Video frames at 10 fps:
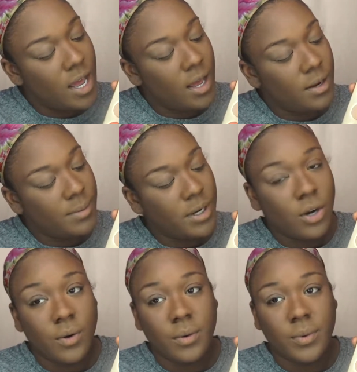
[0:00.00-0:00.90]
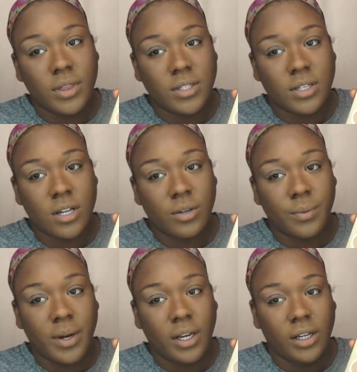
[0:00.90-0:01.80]
And I'm going to go in with this color
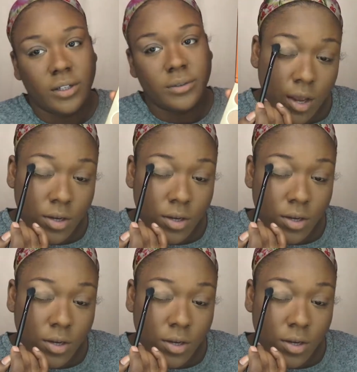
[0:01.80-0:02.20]
right here